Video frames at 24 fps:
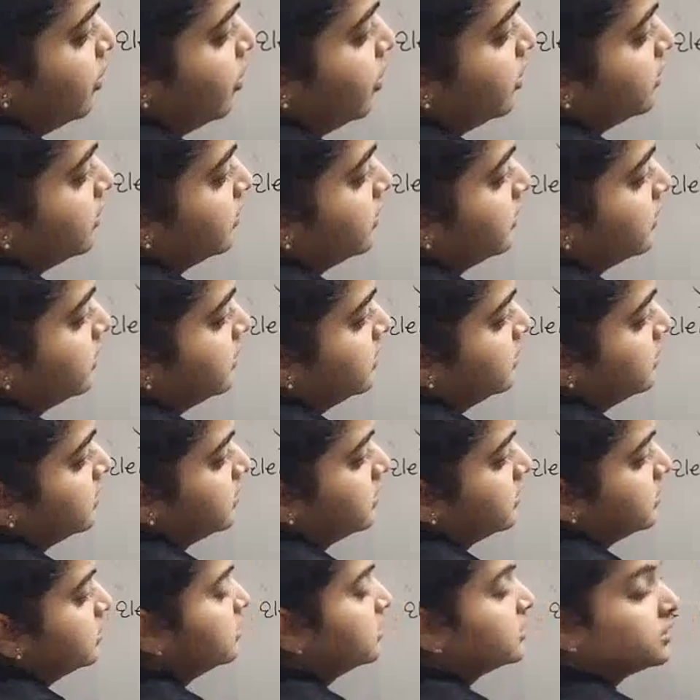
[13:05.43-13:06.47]
on the
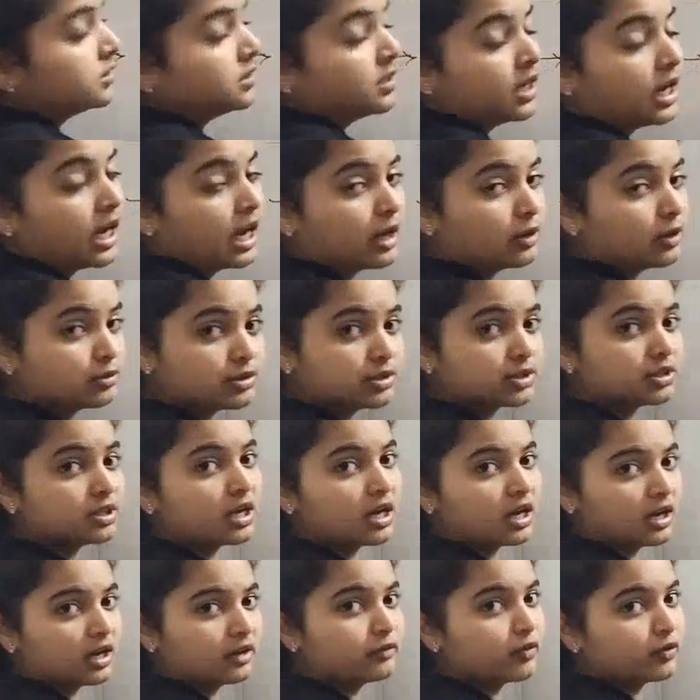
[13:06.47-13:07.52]

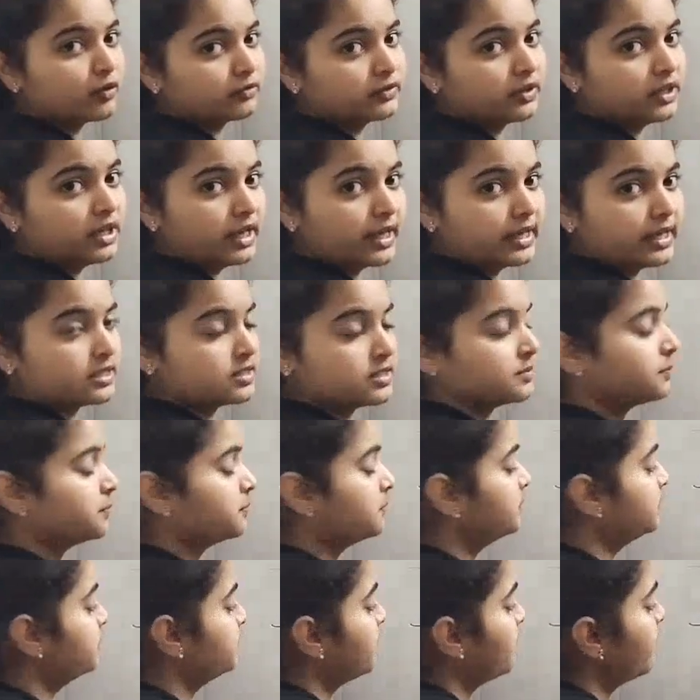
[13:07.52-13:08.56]
outer half of the
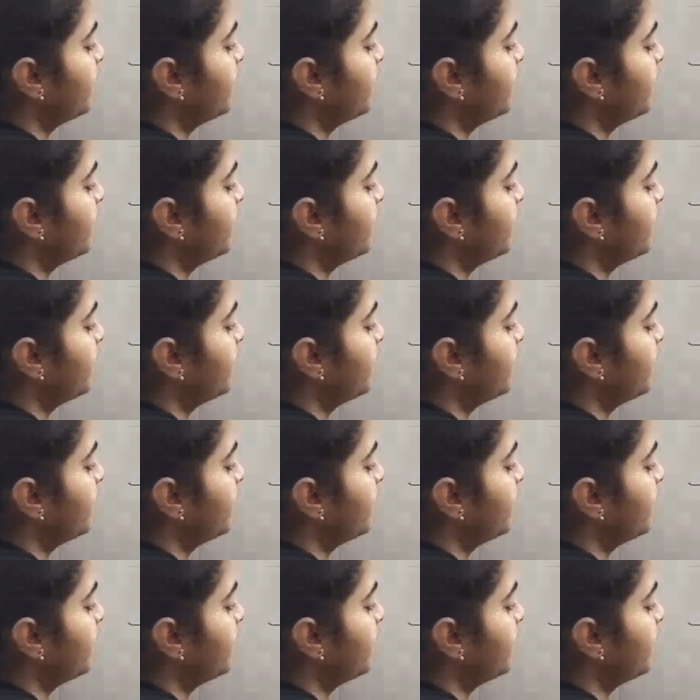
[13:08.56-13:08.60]
atom.